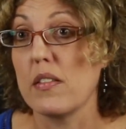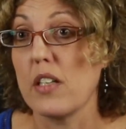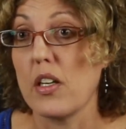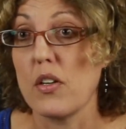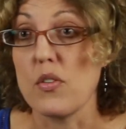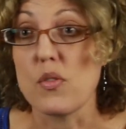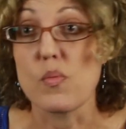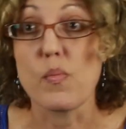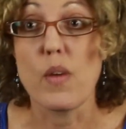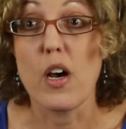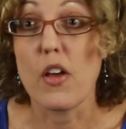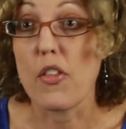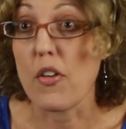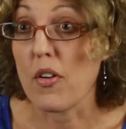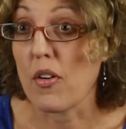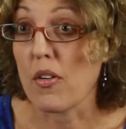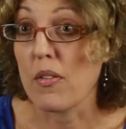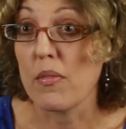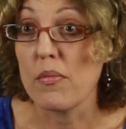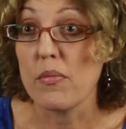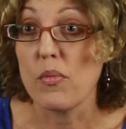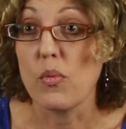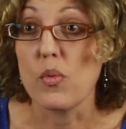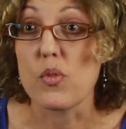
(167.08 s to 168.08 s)
whose
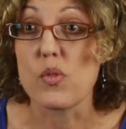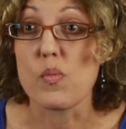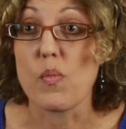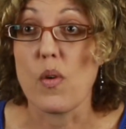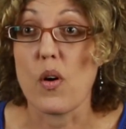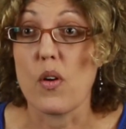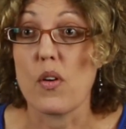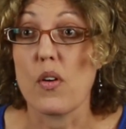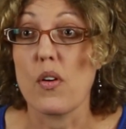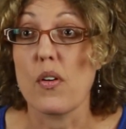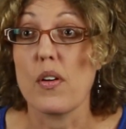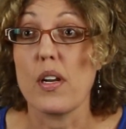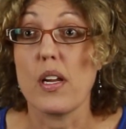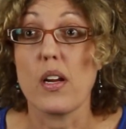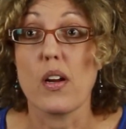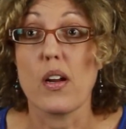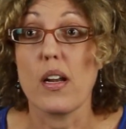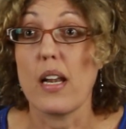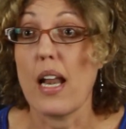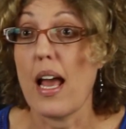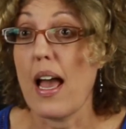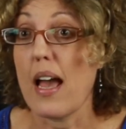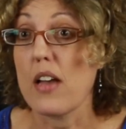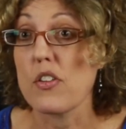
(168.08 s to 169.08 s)
mother was murdered here
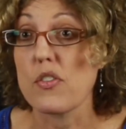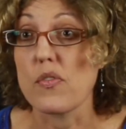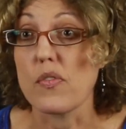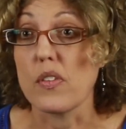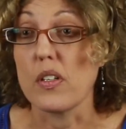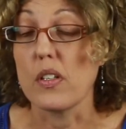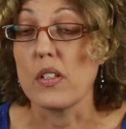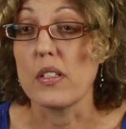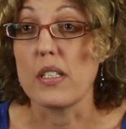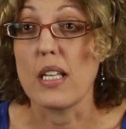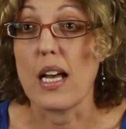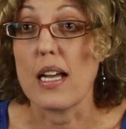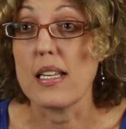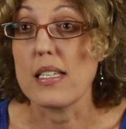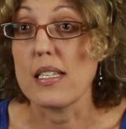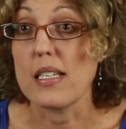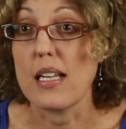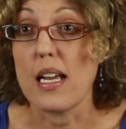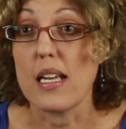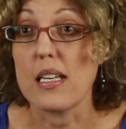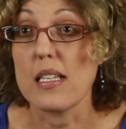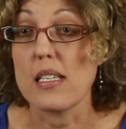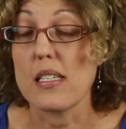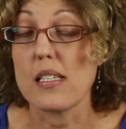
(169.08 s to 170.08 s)
in Nashville in
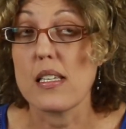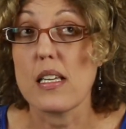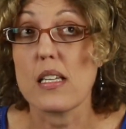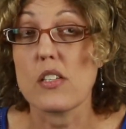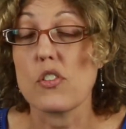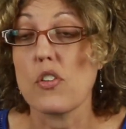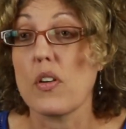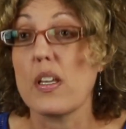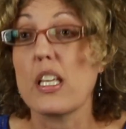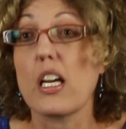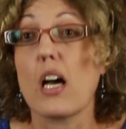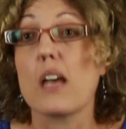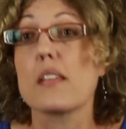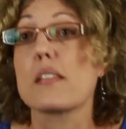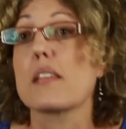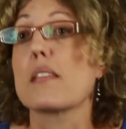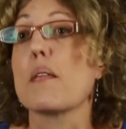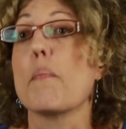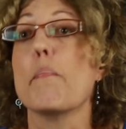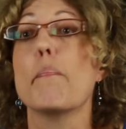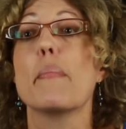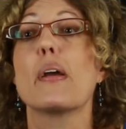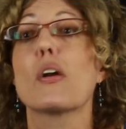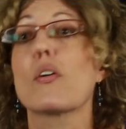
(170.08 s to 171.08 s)
1986, he calls it
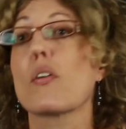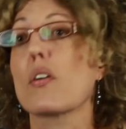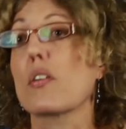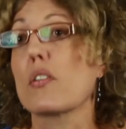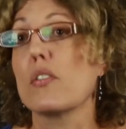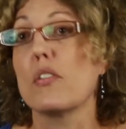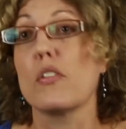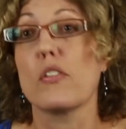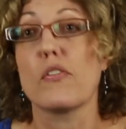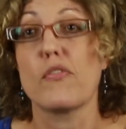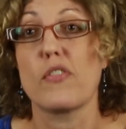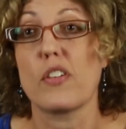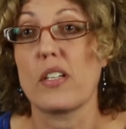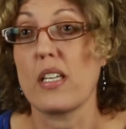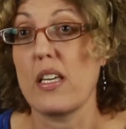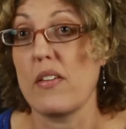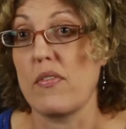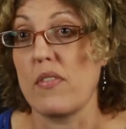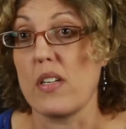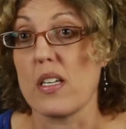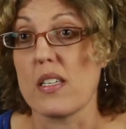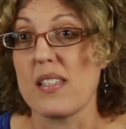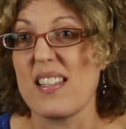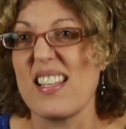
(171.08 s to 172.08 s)
the miracle of
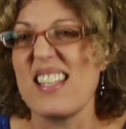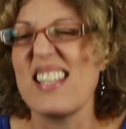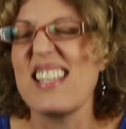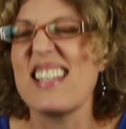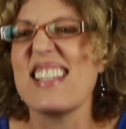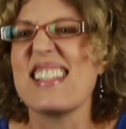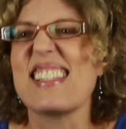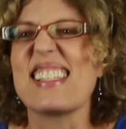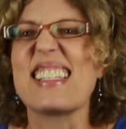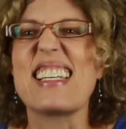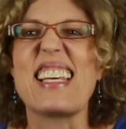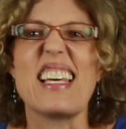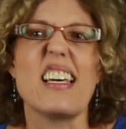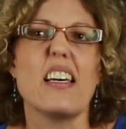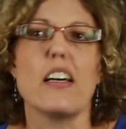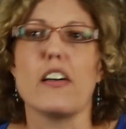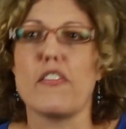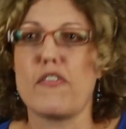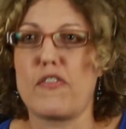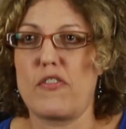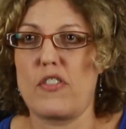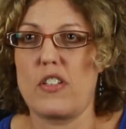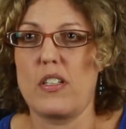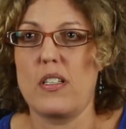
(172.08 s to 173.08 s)
forgiveness, that it is
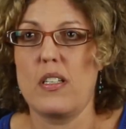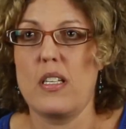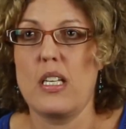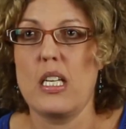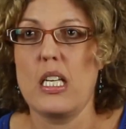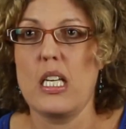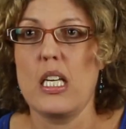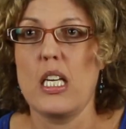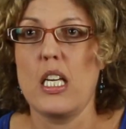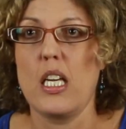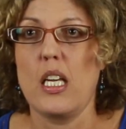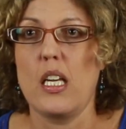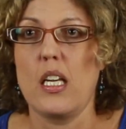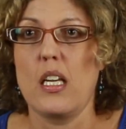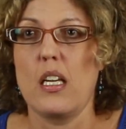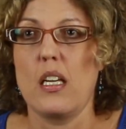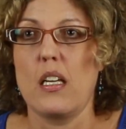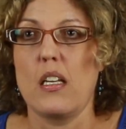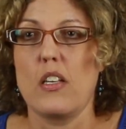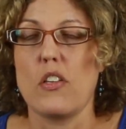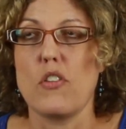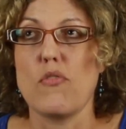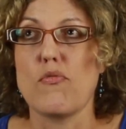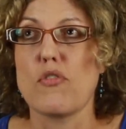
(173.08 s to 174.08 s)
gift.
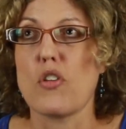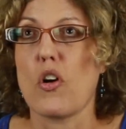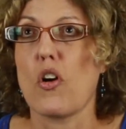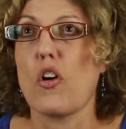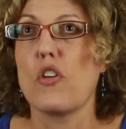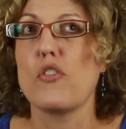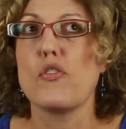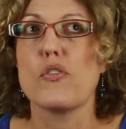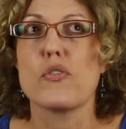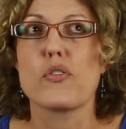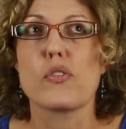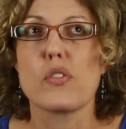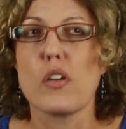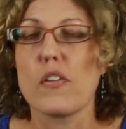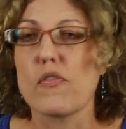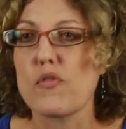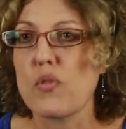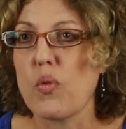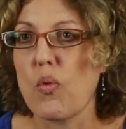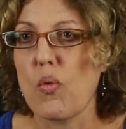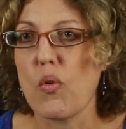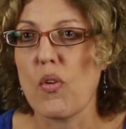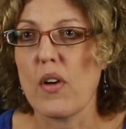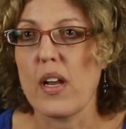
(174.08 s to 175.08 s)
You turn yourself
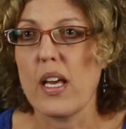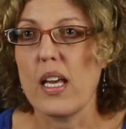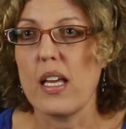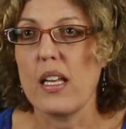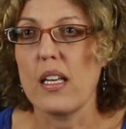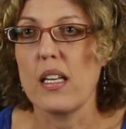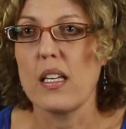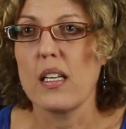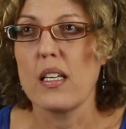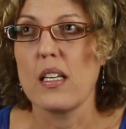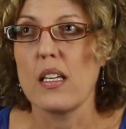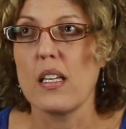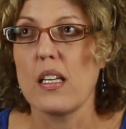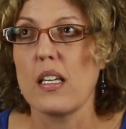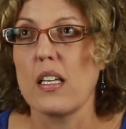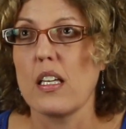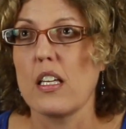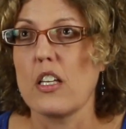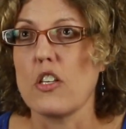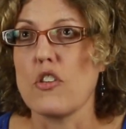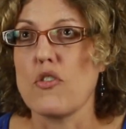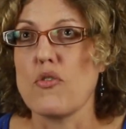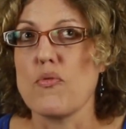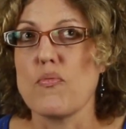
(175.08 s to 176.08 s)
toward it,
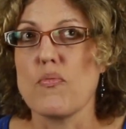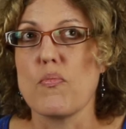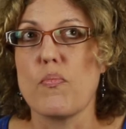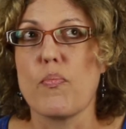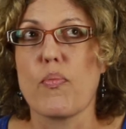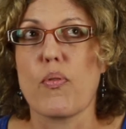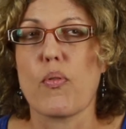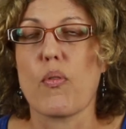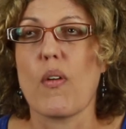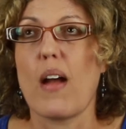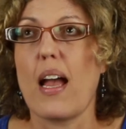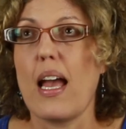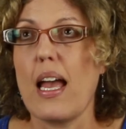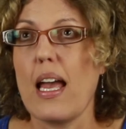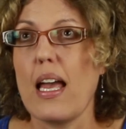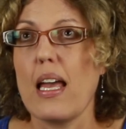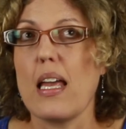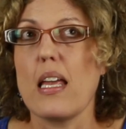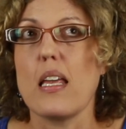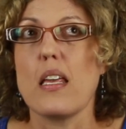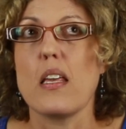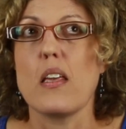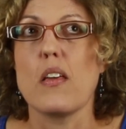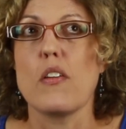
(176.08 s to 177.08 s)
you
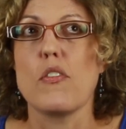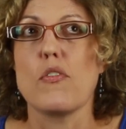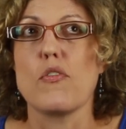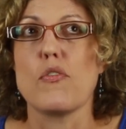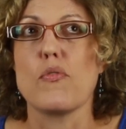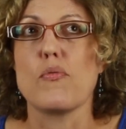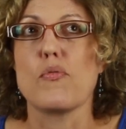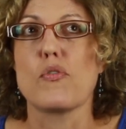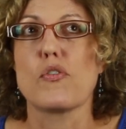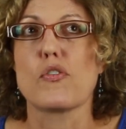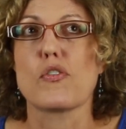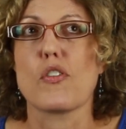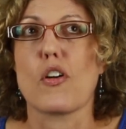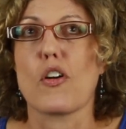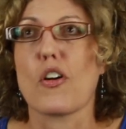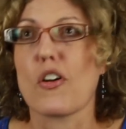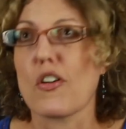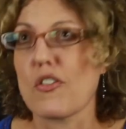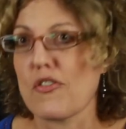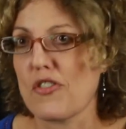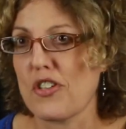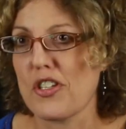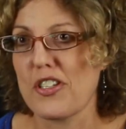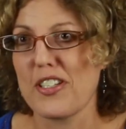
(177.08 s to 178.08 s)
pray, you
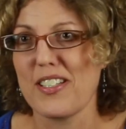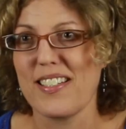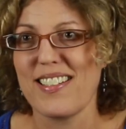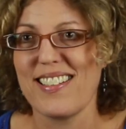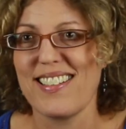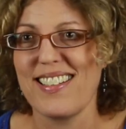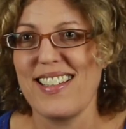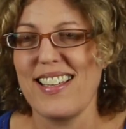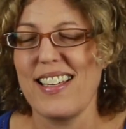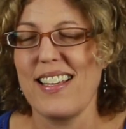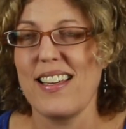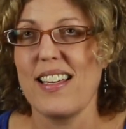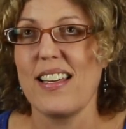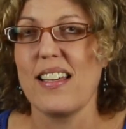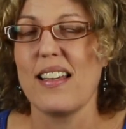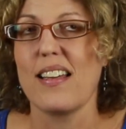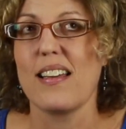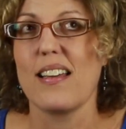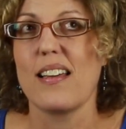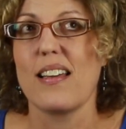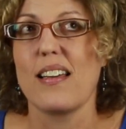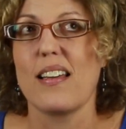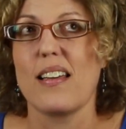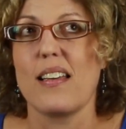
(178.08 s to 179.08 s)
search,
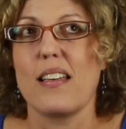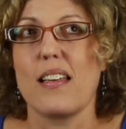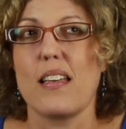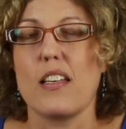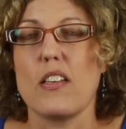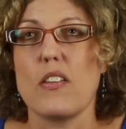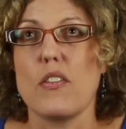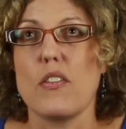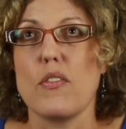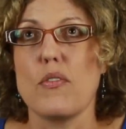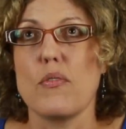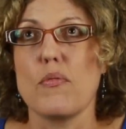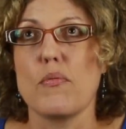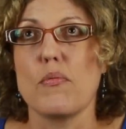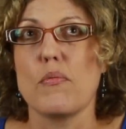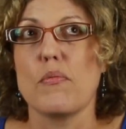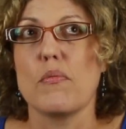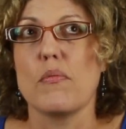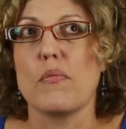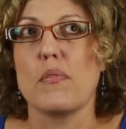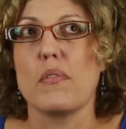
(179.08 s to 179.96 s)
you